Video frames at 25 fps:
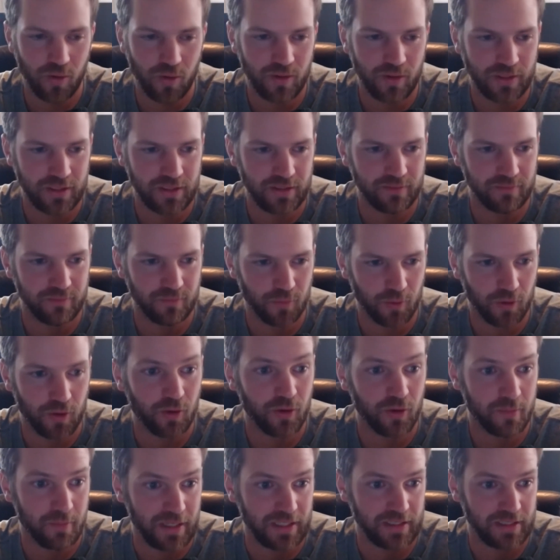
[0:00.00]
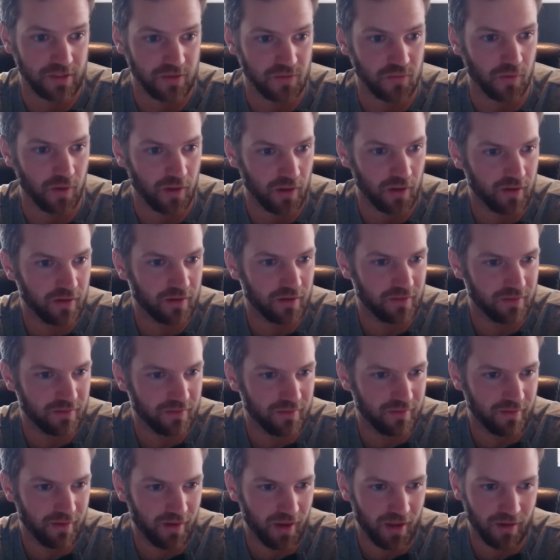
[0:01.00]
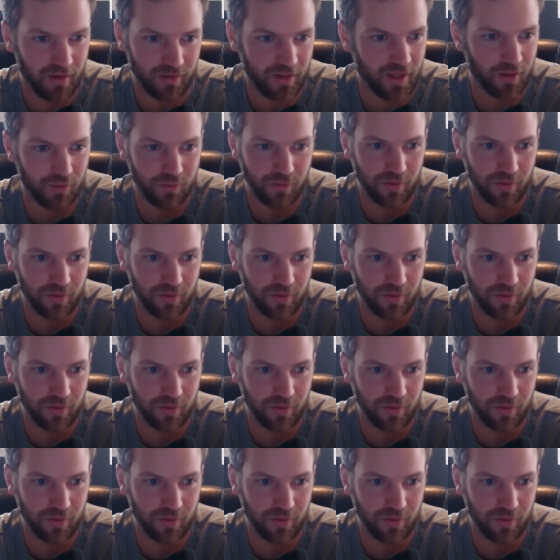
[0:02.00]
we're going to make this work. I don't